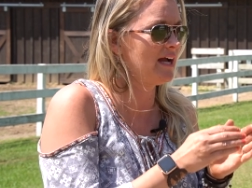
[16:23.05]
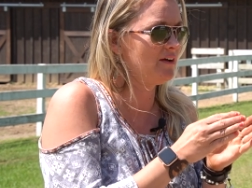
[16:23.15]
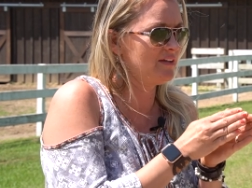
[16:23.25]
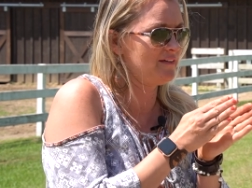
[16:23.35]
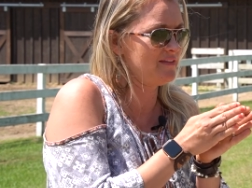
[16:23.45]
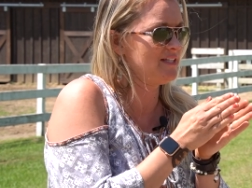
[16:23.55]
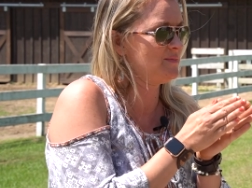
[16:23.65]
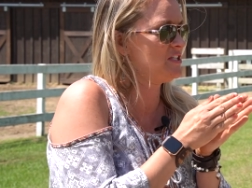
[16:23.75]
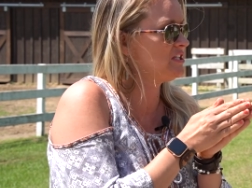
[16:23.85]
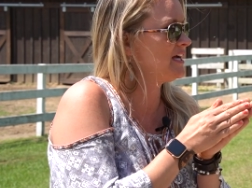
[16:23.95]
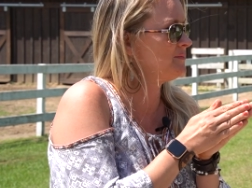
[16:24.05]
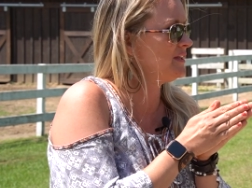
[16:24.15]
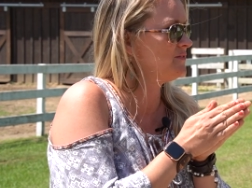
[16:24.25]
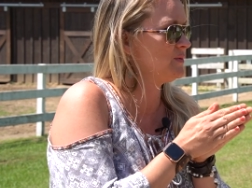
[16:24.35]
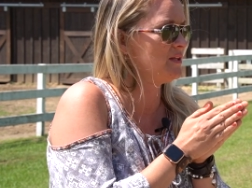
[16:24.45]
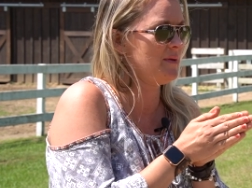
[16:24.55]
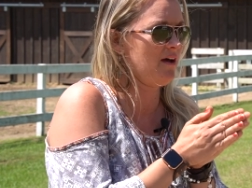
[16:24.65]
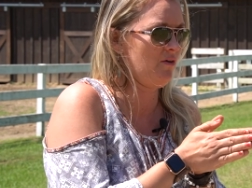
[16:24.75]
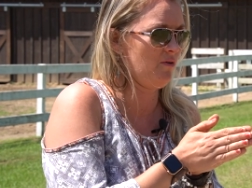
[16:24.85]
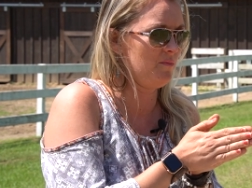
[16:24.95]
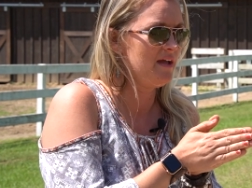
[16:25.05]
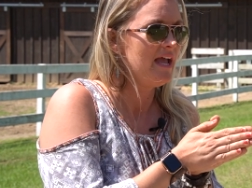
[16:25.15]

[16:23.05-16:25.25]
I only have this much time left with yeah. them at home.